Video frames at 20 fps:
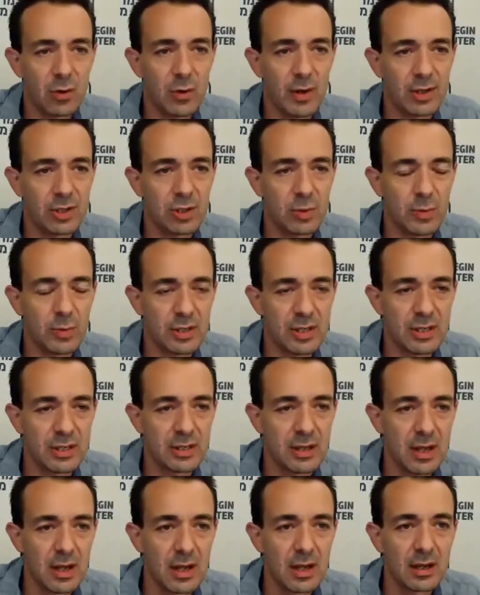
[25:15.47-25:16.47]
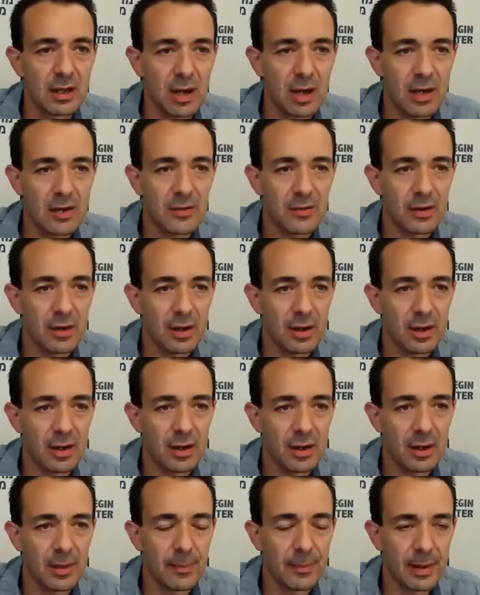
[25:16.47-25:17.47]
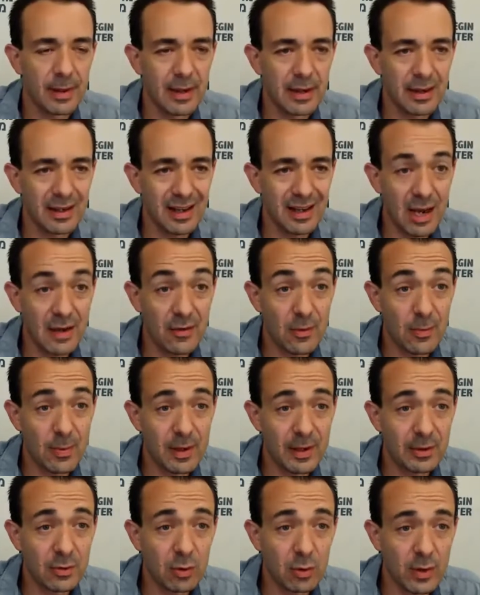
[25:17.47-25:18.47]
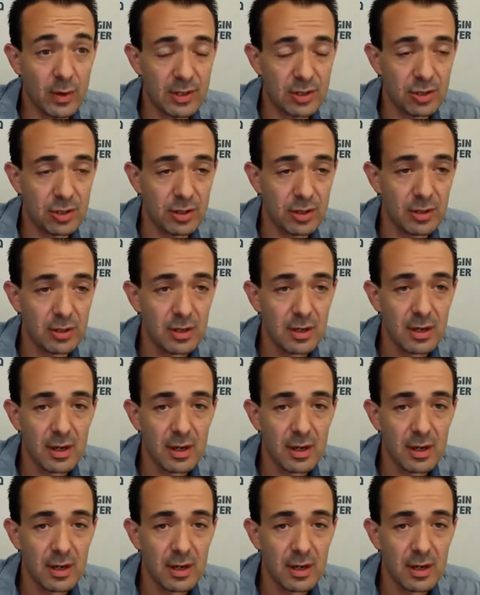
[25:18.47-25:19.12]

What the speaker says: question, which is kind of a political question,